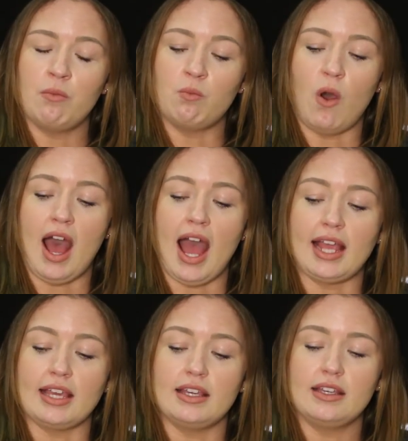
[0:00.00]
what
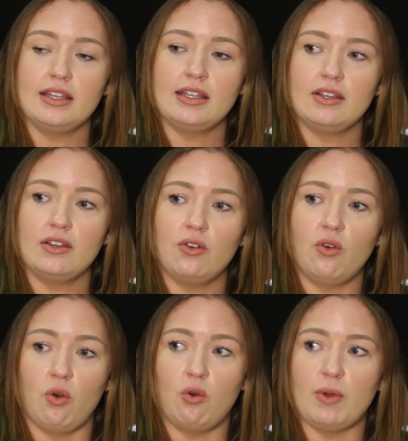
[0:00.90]
I
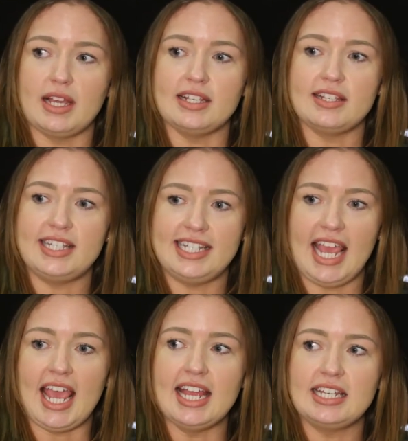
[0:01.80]
always
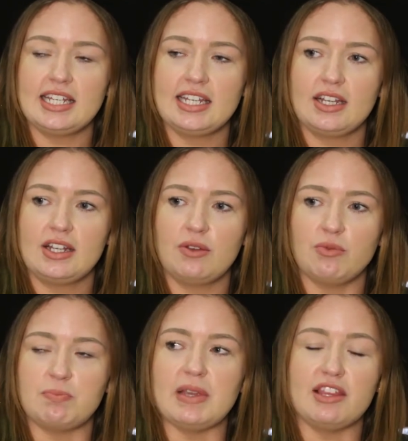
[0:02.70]
did
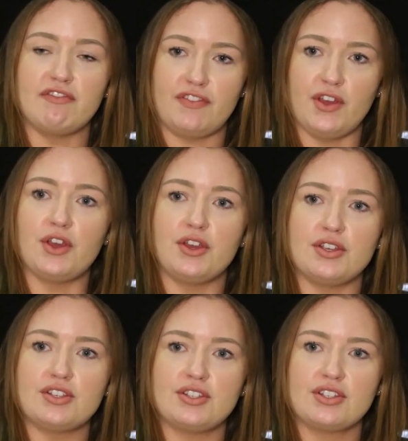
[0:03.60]
was be the
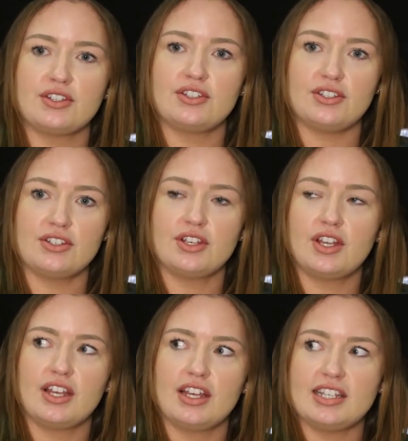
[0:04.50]
first
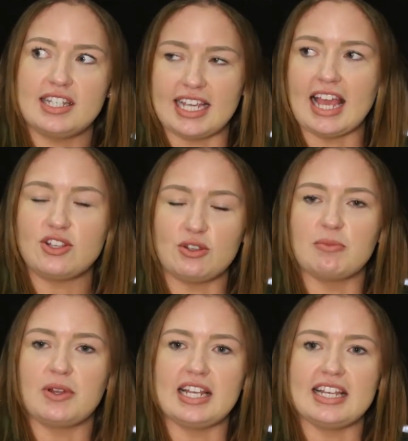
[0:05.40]
to get
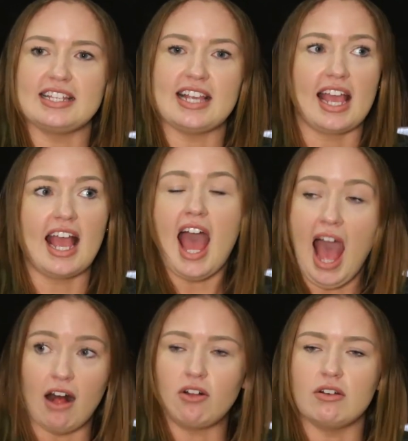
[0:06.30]
somebody and say,
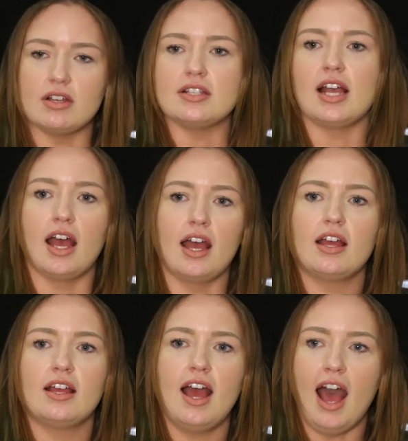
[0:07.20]
I'll cut his hair,
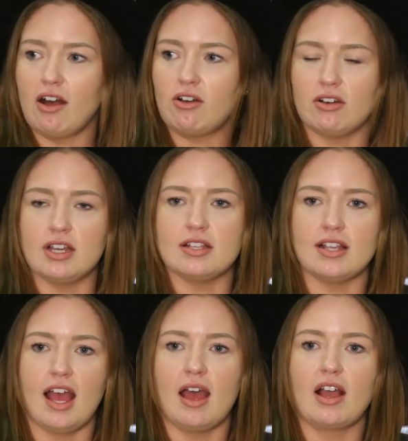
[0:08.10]
I'll cut his
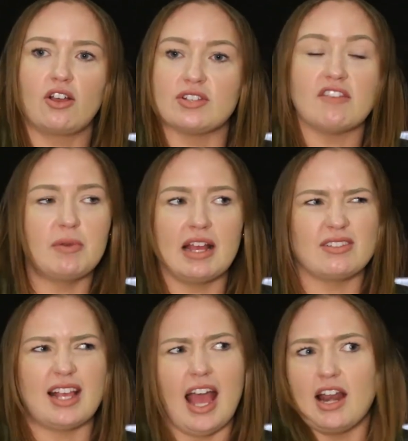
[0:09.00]
hair. Because everybody
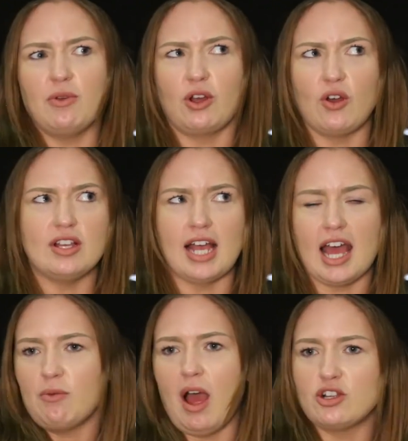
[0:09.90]
else was like, I don't want to cut his hair,
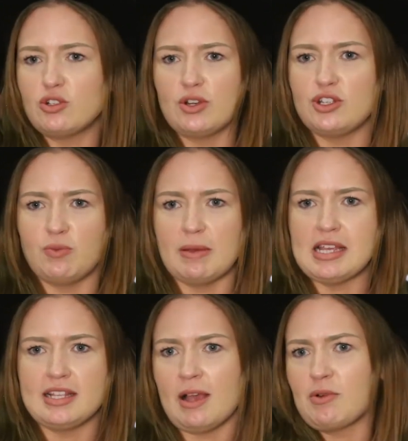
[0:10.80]
I, don't, I just want to do
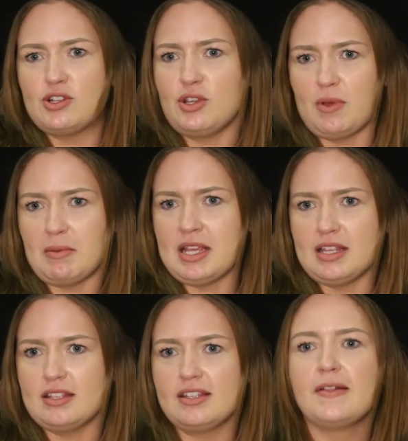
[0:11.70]
women's, I want to do
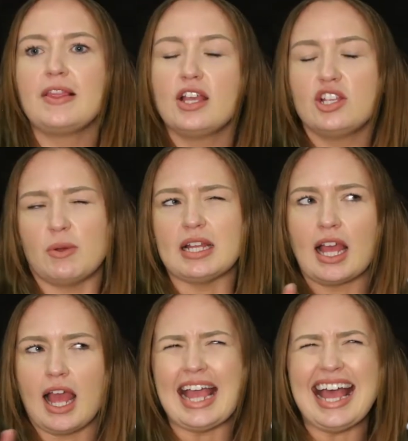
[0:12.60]
women's. So
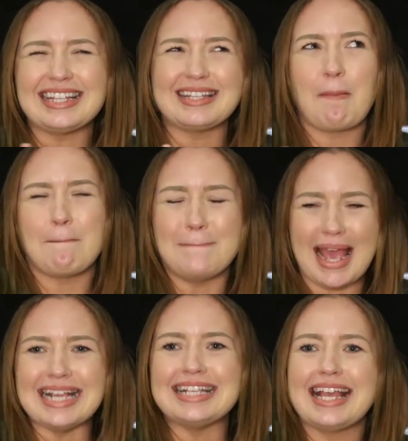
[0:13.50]
I, I had
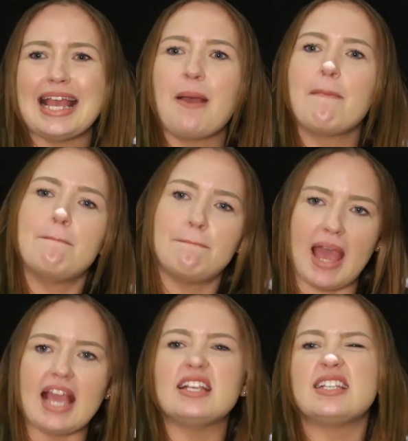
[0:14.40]
bas
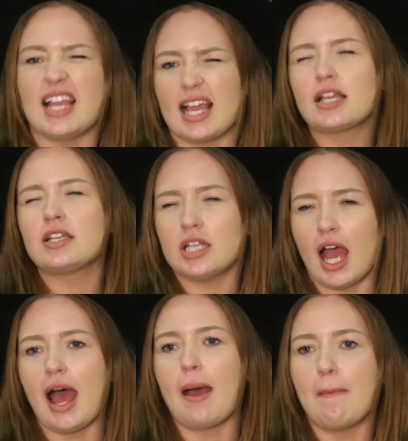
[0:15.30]
basics,
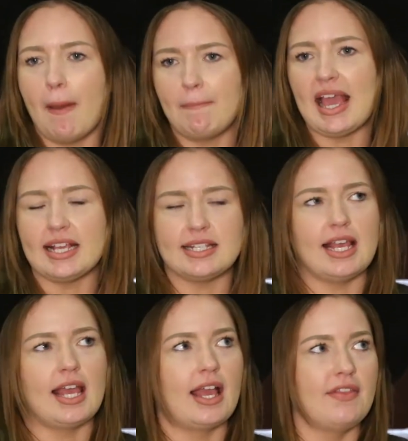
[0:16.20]
yeah, a
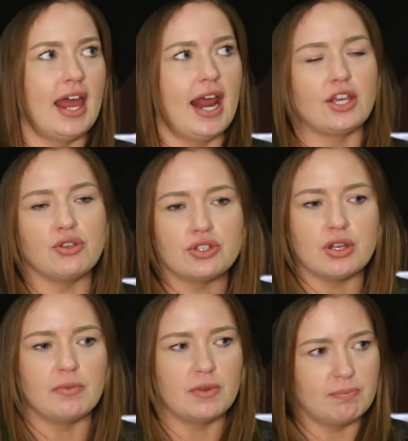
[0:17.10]
basic. And then I used
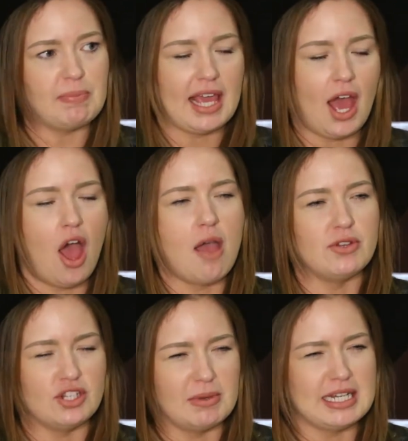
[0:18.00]
to be at home
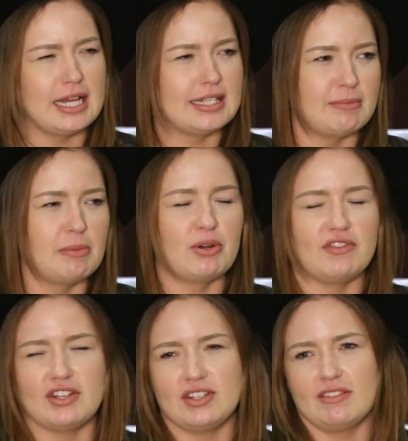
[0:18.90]
and do my dad's and my
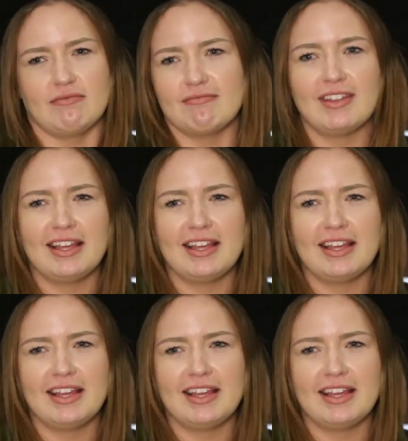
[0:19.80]
brother's, and